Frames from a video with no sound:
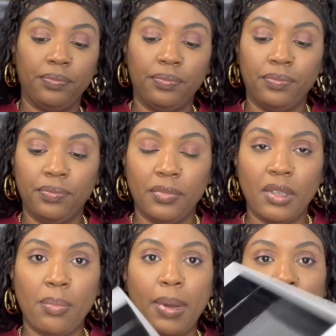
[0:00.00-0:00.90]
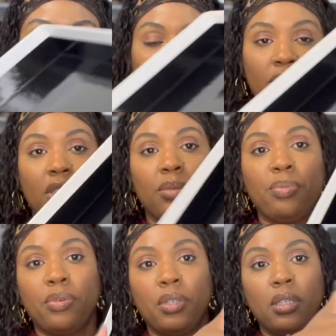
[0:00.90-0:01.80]
The box is really
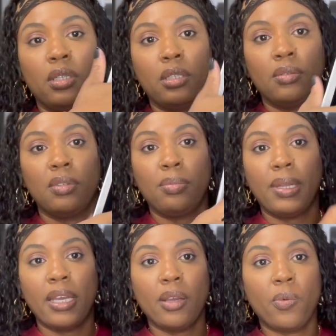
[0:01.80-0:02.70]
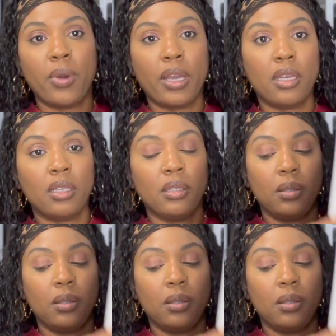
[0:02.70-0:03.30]
pretty. The black and white.